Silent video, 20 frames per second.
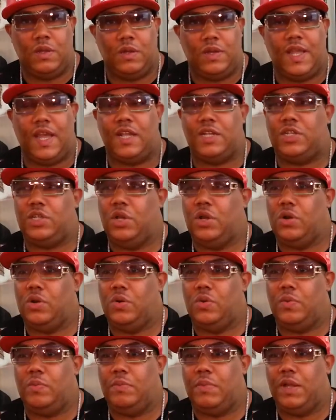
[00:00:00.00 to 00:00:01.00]
That's
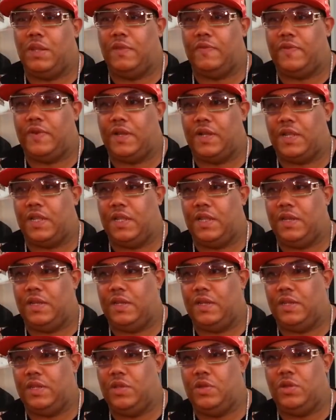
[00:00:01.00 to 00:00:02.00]
your motherfucking,
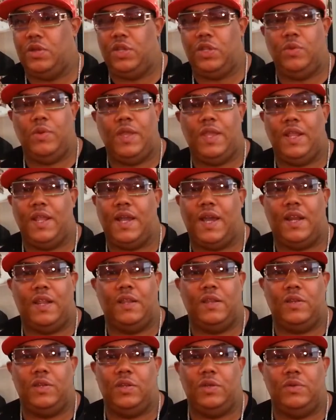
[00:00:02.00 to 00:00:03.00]
you ain't
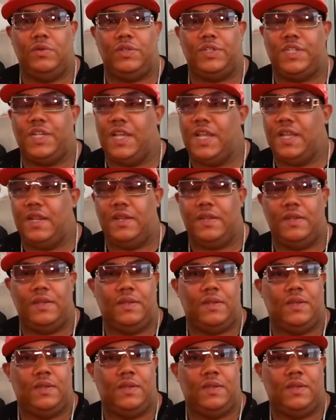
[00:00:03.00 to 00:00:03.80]
gotta do shit.